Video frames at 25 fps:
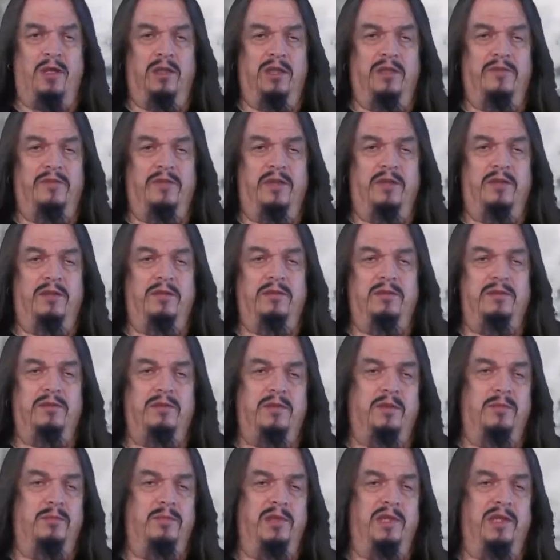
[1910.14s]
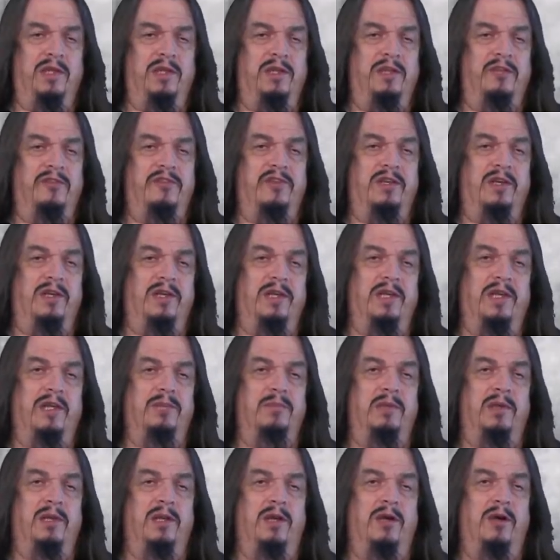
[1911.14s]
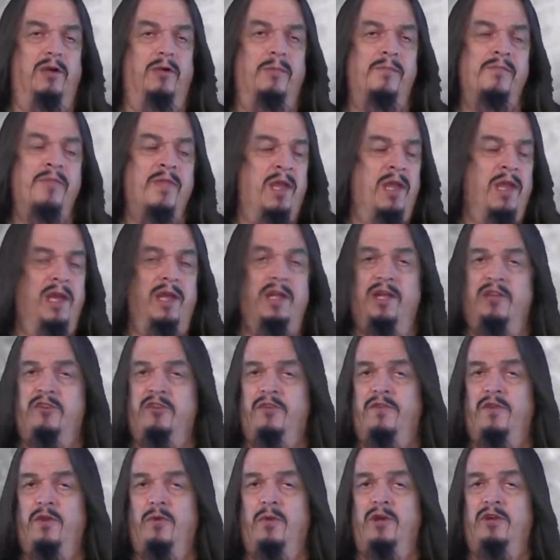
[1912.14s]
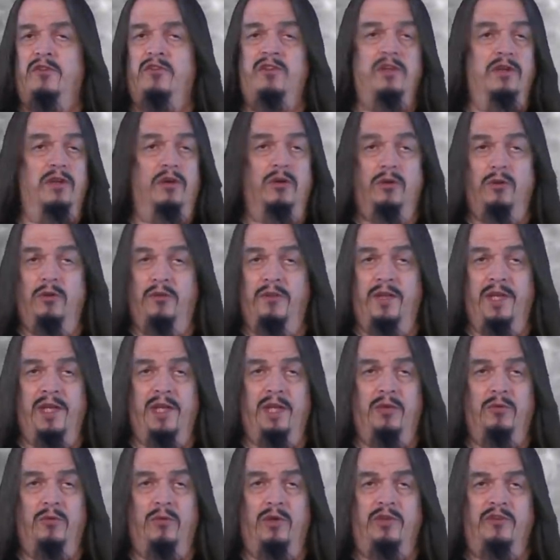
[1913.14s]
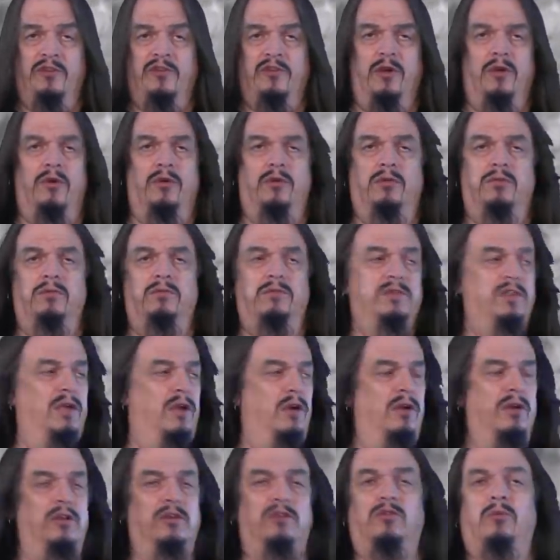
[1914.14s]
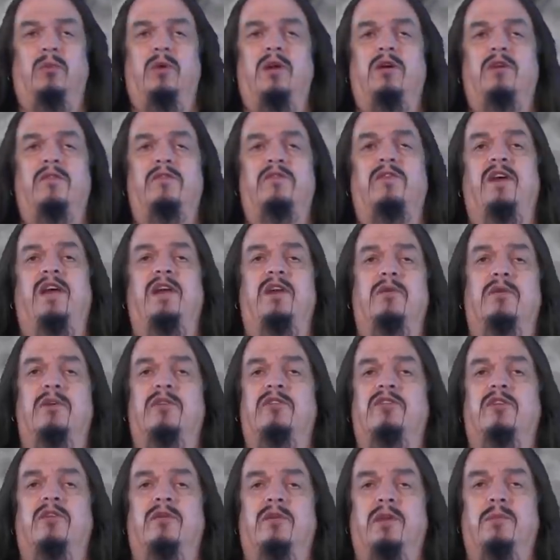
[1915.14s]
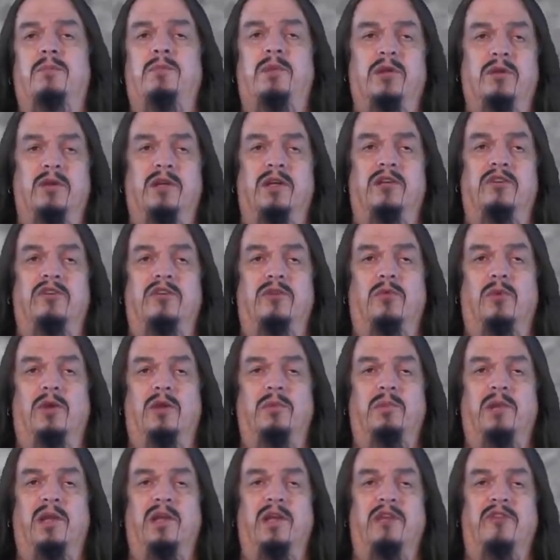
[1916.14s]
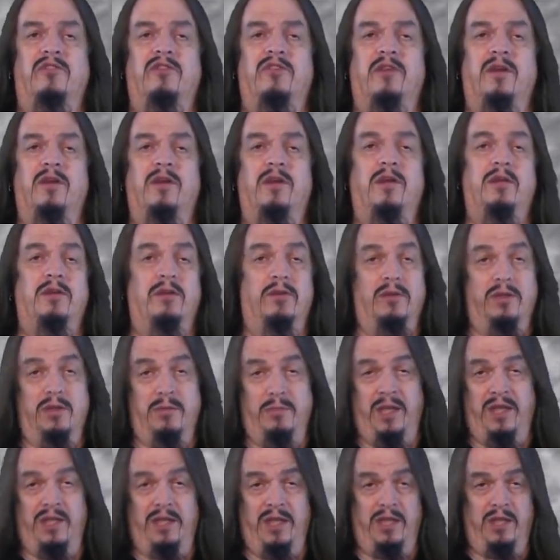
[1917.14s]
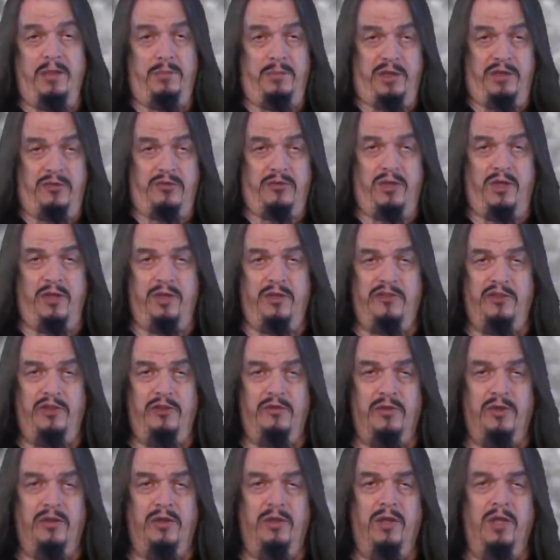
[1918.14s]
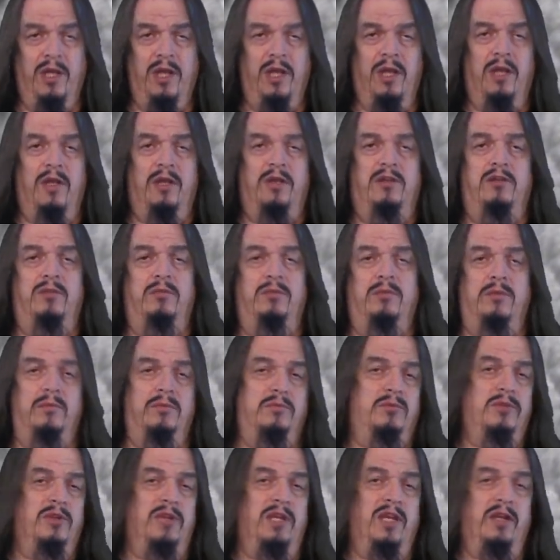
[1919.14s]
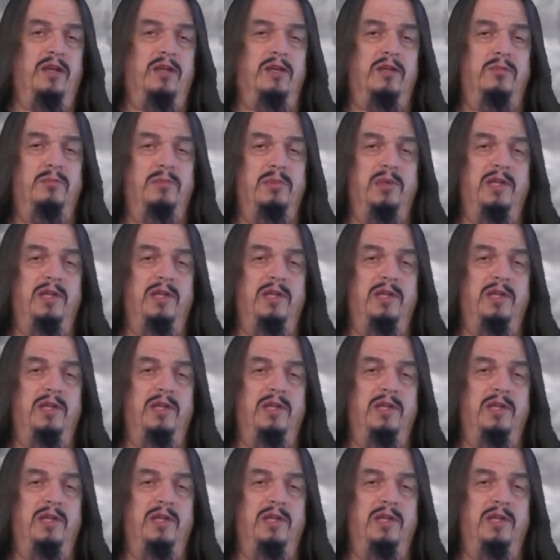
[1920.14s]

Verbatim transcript: I'll leave the complete list in a link below. And that's if you want to see the whole thing at once, the whole, all twelve Phanerozoic periods in one place, though you may need a petrology drill to drill out a